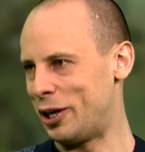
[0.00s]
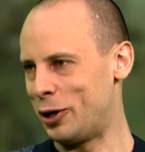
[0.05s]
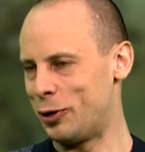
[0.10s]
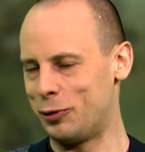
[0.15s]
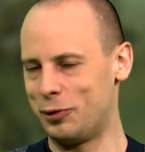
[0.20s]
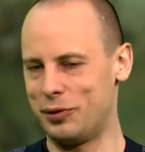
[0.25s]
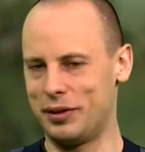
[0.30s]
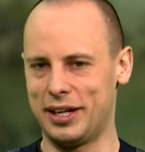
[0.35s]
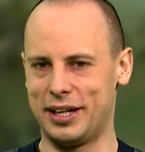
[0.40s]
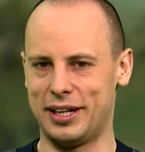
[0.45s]

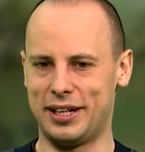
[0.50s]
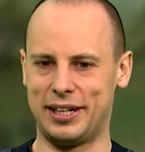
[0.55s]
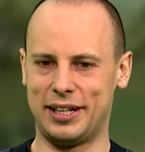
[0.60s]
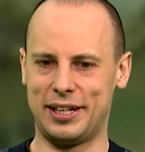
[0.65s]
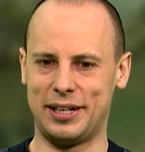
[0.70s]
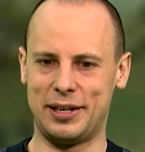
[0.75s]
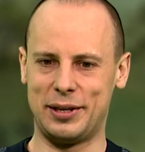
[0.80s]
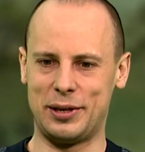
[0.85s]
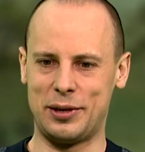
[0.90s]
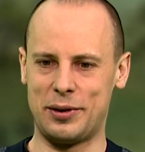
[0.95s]
alone.
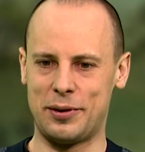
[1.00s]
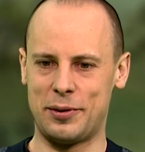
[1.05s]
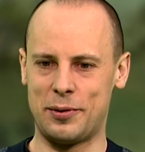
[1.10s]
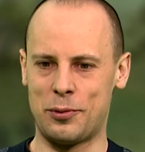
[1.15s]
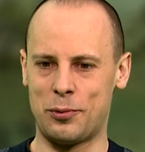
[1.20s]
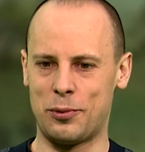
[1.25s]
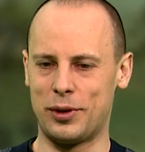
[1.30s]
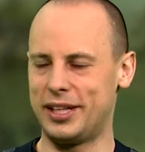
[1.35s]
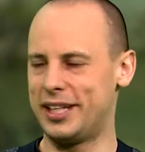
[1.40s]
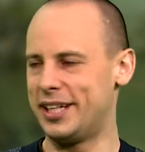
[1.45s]
Uh,
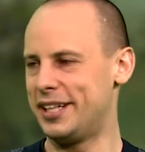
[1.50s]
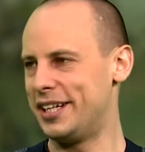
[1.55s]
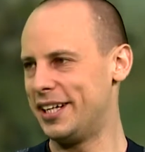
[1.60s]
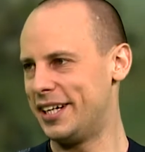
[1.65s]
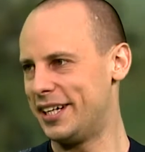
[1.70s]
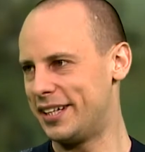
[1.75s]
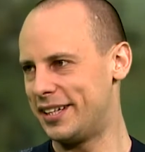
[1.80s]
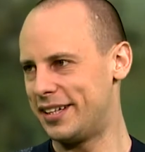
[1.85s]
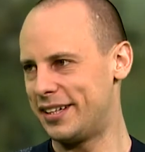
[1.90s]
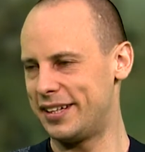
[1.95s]
when they
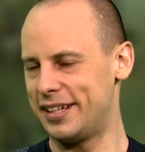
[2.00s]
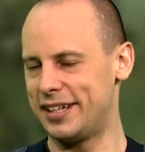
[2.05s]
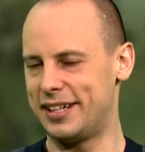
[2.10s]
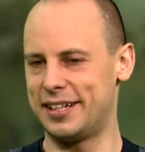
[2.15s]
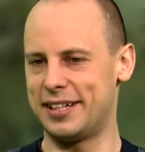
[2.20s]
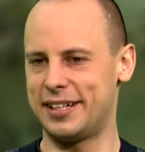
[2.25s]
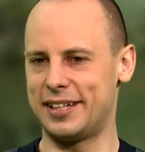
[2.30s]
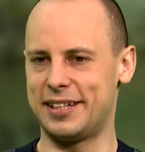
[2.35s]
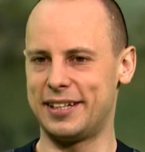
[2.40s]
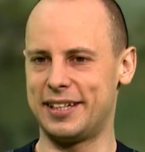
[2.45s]
didn't,
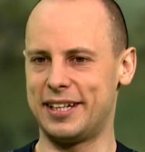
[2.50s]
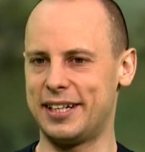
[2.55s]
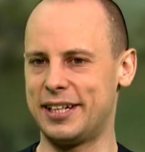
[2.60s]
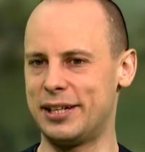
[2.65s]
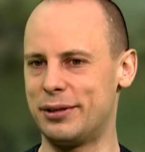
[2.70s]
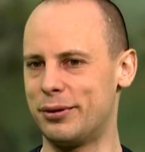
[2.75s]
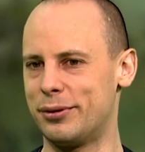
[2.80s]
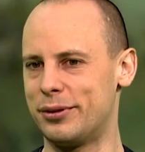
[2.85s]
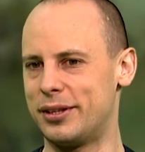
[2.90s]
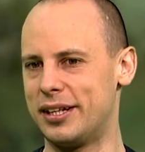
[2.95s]
uh, then
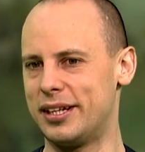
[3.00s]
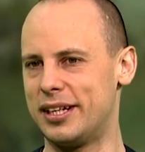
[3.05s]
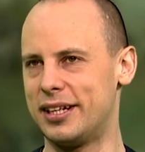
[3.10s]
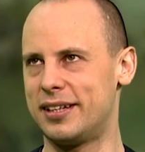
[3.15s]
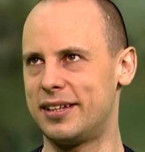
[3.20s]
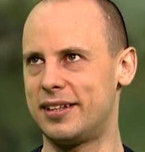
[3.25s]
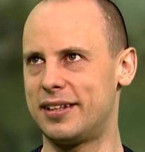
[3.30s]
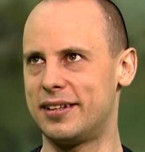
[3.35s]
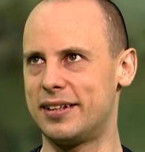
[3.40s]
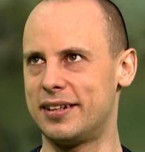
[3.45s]
he wrote
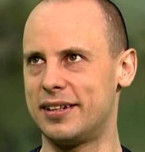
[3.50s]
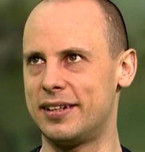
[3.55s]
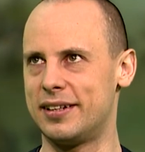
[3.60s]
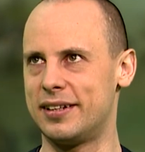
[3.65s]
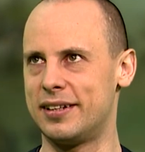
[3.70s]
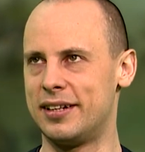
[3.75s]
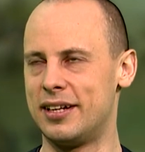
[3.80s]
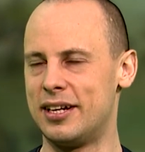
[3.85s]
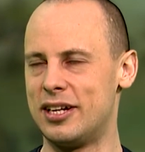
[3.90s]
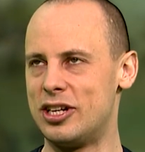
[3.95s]
that
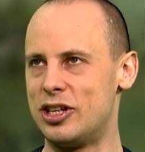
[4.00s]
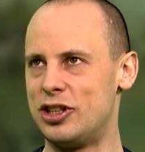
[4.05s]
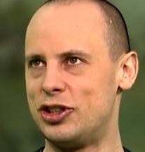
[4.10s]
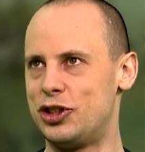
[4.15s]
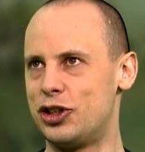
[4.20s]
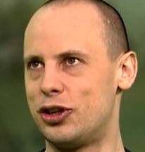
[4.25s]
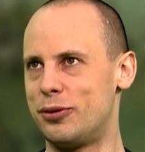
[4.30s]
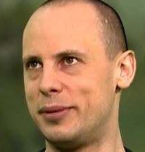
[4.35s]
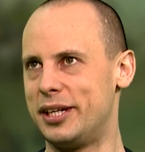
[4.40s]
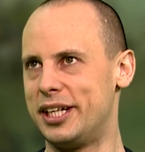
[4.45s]
uh,
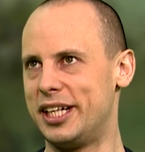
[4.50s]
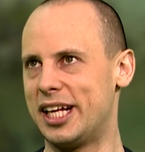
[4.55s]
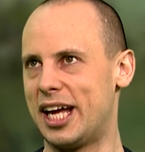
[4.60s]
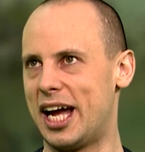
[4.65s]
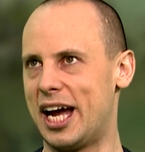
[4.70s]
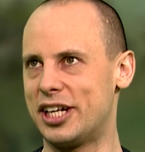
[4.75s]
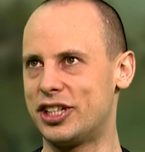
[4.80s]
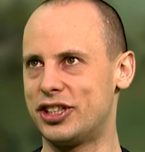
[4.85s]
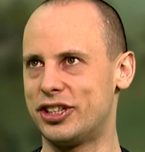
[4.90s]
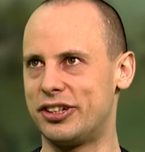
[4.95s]
Germany's
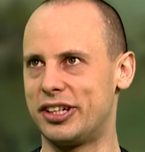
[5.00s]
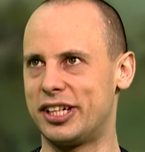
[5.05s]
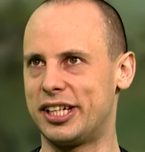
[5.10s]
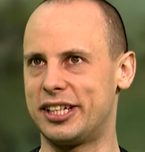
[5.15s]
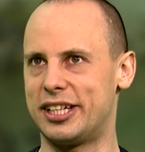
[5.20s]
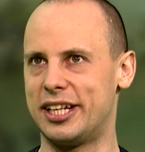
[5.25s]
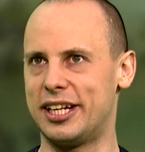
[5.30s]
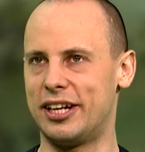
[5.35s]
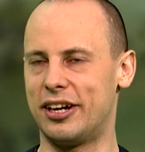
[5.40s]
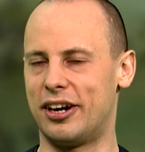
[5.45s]

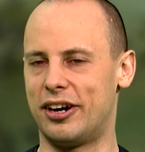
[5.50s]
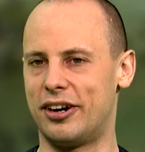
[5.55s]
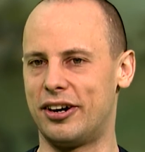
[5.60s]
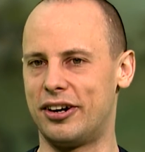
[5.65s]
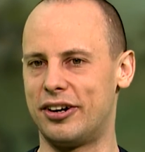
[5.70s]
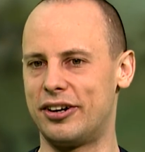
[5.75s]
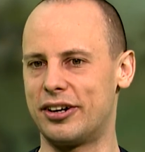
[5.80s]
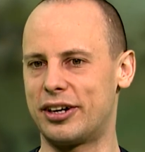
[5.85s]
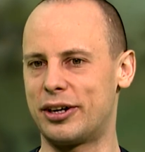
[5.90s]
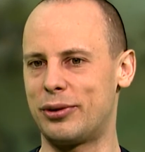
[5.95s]
actions, they
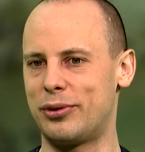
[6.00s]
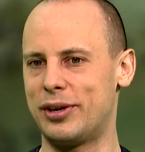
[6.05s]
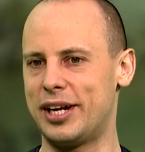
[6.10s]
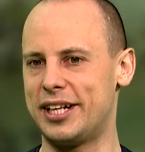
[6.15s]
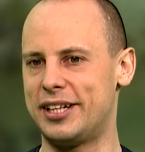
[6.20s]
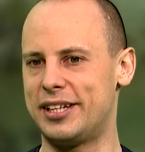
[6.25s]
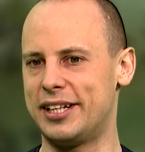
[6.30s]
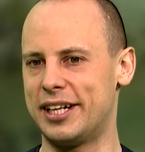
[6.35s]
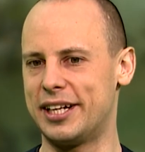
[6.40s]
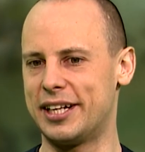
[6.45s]
are
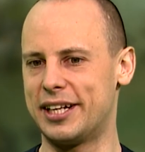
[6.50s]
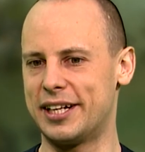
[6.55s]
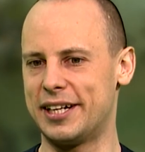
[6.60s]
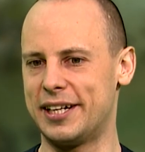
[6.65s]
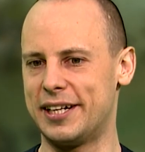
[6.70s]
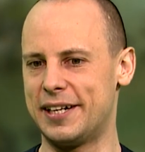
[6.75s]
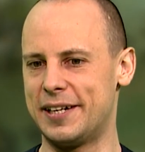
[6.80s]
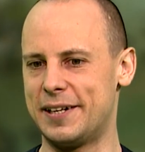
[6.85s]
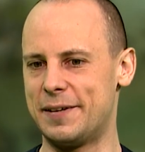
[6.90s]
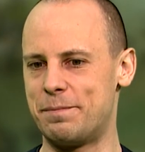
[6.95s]
creating
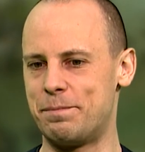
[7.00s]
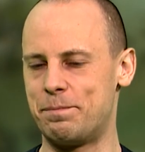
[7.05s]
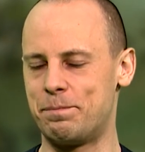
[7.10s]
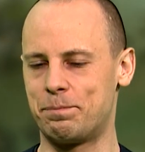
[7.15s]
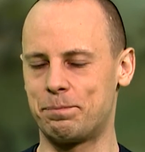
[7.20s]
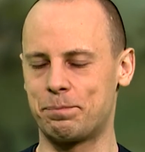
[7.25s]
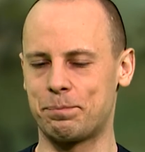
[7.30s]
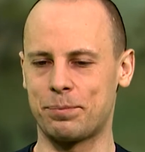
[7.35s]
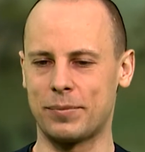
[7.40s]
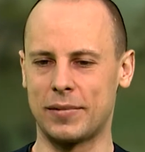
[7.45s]
um,
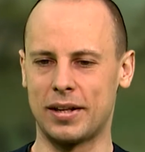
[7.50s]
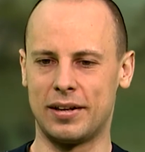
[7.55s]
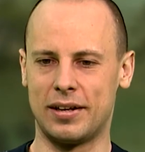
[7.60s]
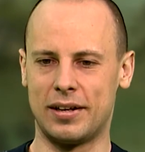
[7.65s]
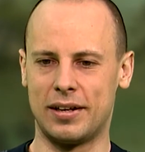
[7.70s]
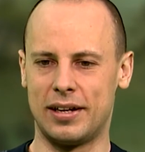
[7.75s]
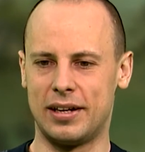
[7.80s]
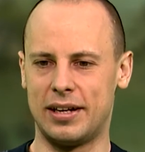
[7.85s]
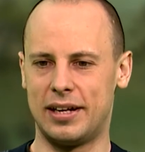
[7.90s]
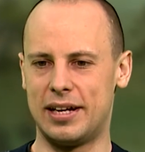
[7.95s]

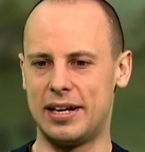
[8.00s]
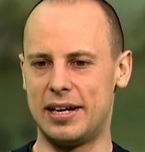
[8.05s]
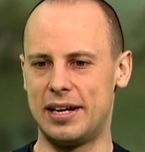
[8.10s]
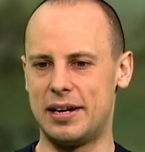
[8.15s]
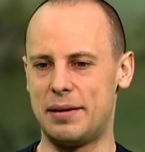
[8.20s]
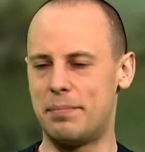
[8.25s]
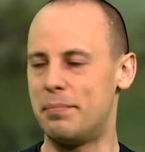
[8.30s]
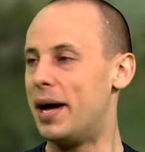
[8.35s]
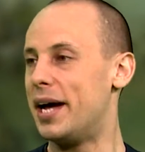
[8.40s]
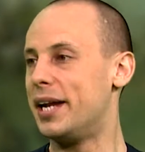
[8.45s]

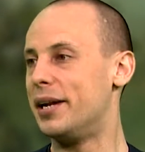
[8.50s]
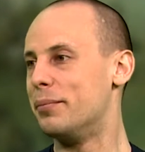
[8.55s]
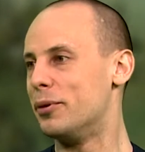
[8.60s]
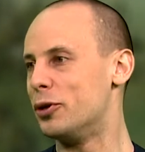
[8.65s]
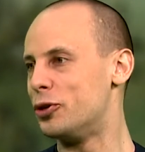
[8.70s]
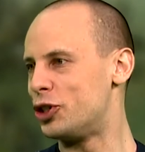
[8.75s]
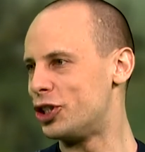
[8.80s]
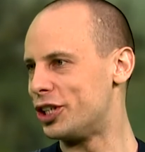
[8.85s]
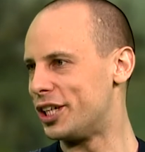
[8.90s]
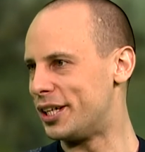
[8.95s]
bad
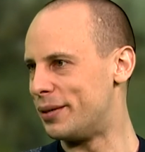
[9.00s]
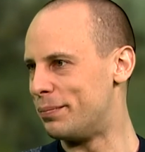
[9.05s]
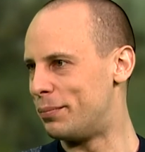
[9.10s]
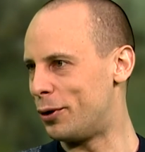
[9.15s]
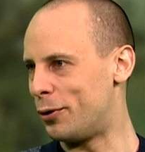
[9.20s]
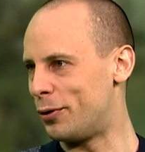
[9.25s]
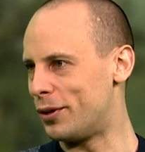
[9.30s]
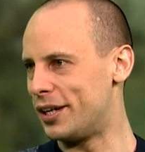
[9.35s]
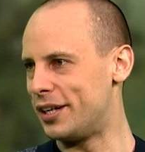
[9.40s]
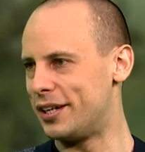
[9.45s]
emotions in
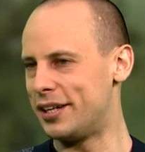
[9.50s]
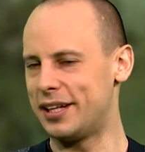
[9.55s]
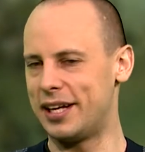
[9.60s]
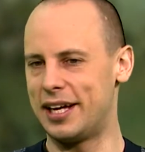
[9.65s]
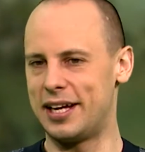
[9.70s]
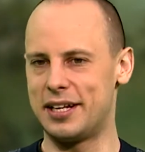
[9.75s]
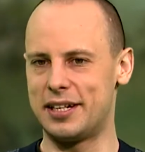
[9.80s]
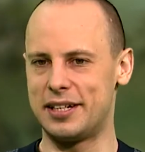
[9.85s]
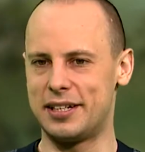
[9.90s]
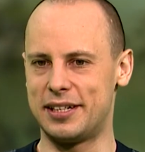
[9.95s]
Poland
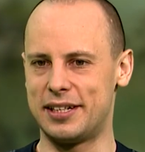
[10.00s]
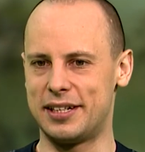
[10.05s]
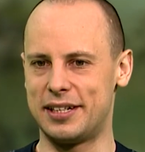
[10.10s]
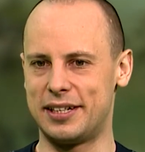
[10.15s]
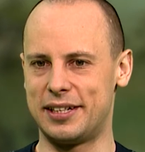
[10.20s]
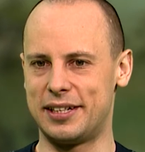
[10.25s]
and